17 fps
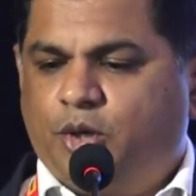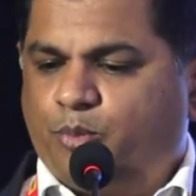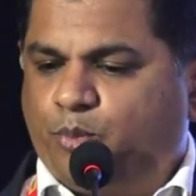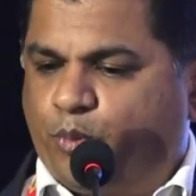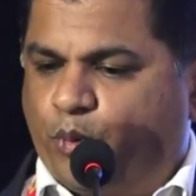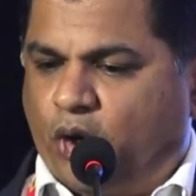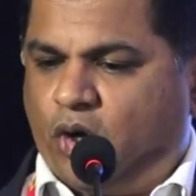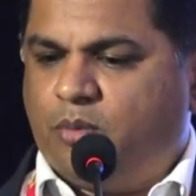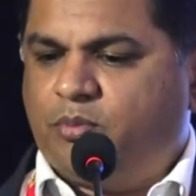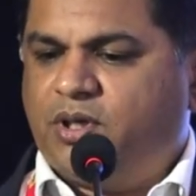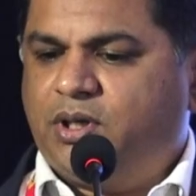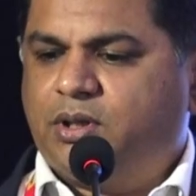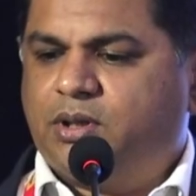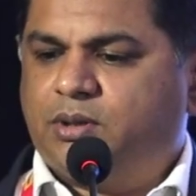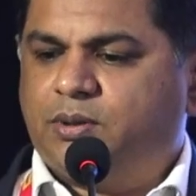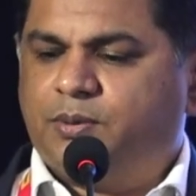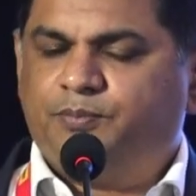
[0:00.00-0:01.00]
from
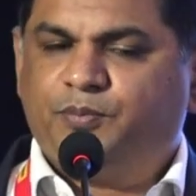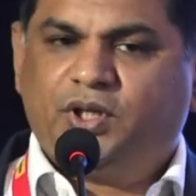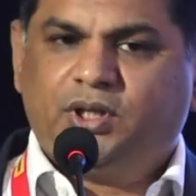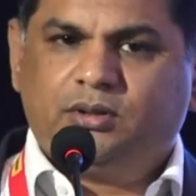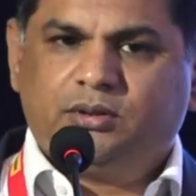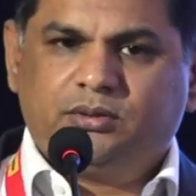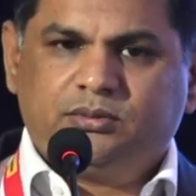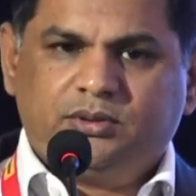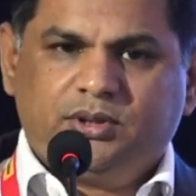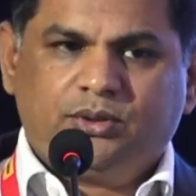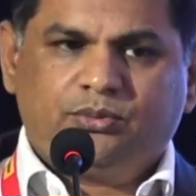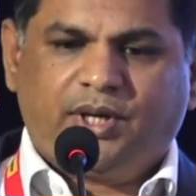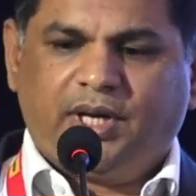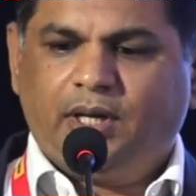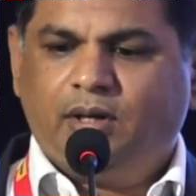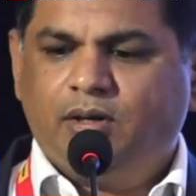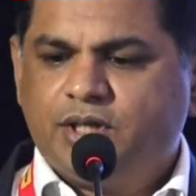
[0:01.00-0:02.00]
a
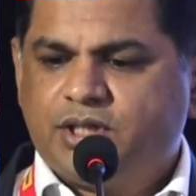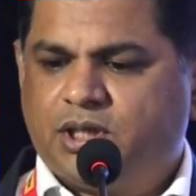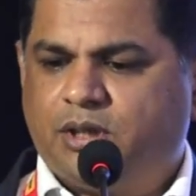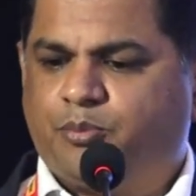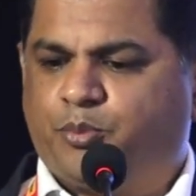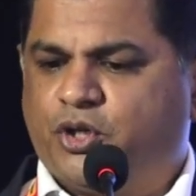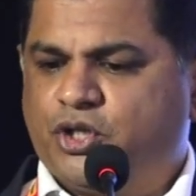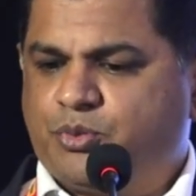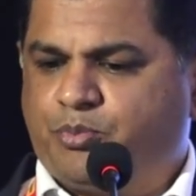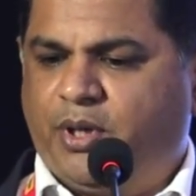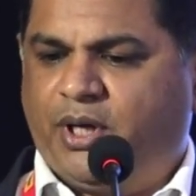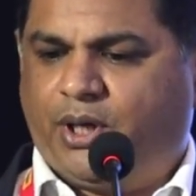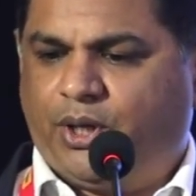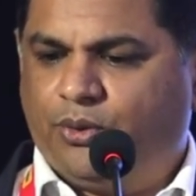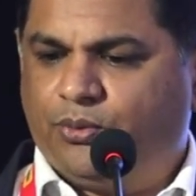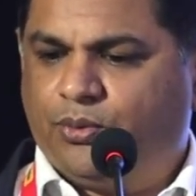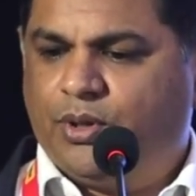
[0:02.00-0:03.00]
regulation
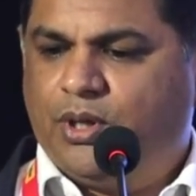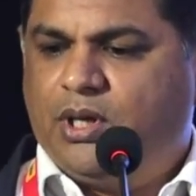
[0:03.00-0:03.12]
perspective.